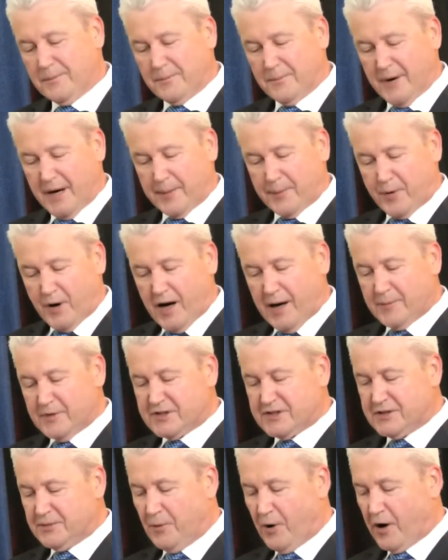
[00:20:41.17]
My
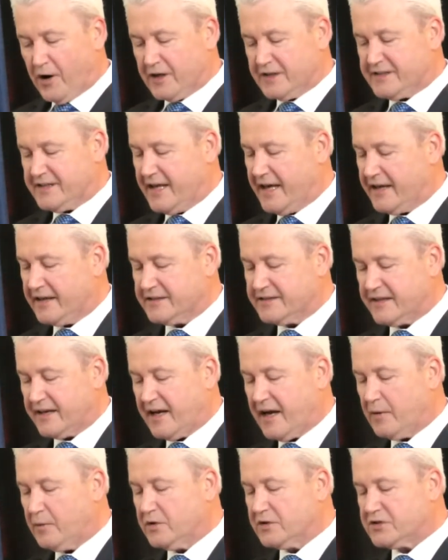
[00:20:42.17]
promise to Morristown is
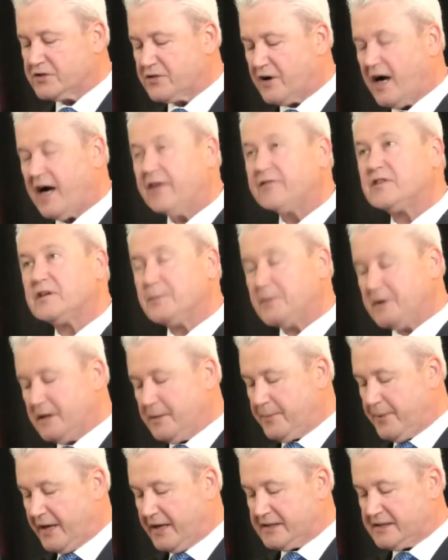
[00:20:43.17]
that I will strive to be
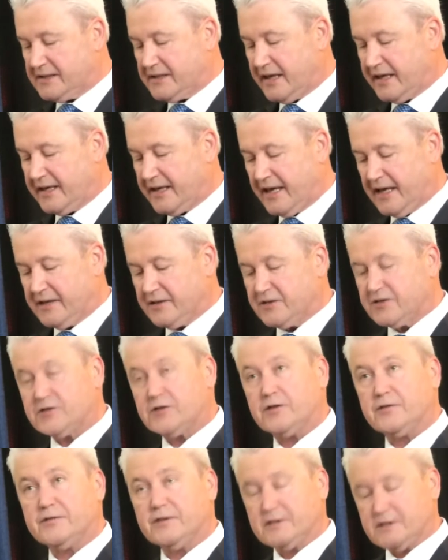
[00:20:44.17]
the best I can to
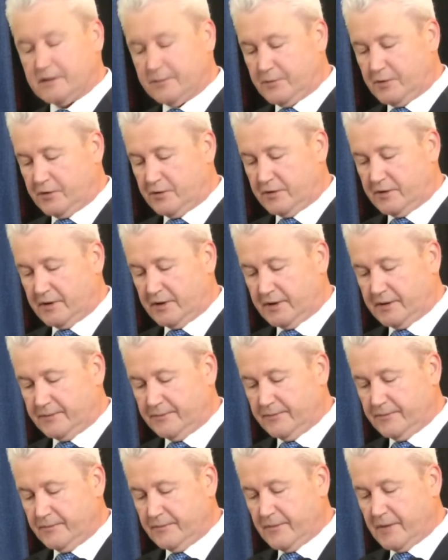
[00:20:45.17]
serve this community.
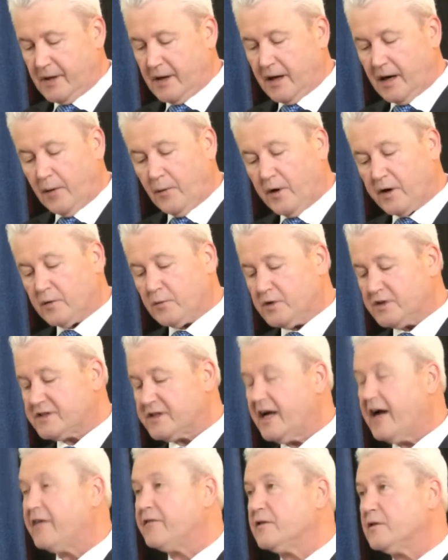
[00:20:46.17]
I want to
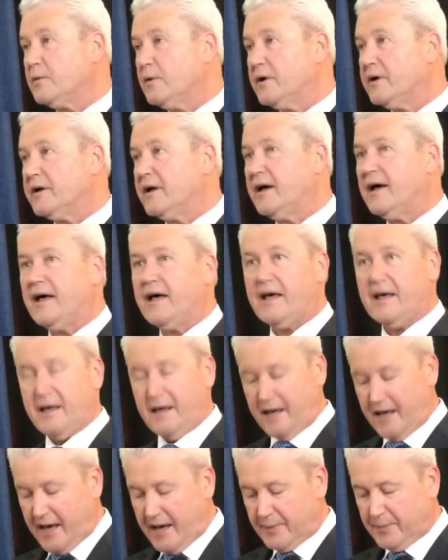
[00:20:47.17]
wish everyone a
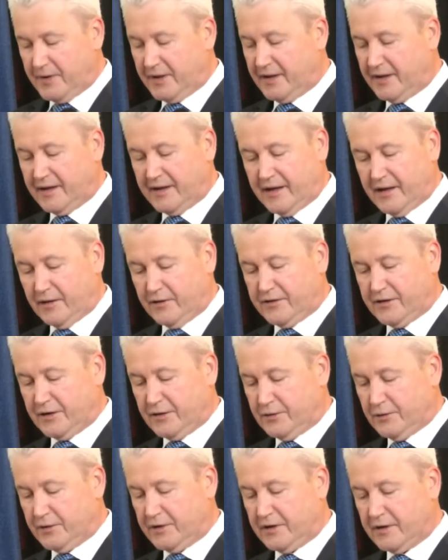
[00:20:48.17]
happy and healthy
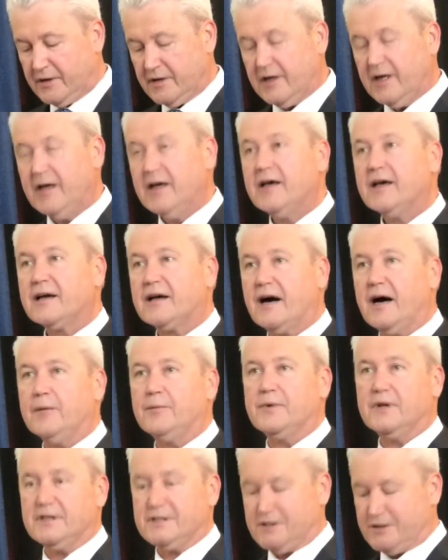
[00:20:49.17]
new year. God
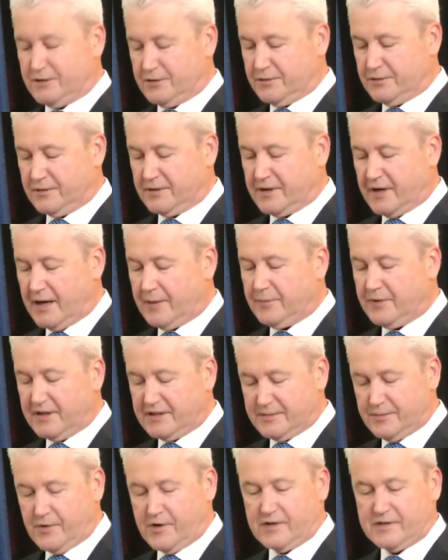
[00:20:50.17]
bless you. God
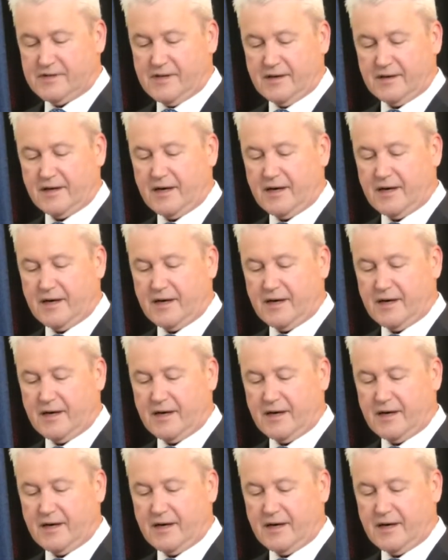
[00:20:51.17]
bless Morristown.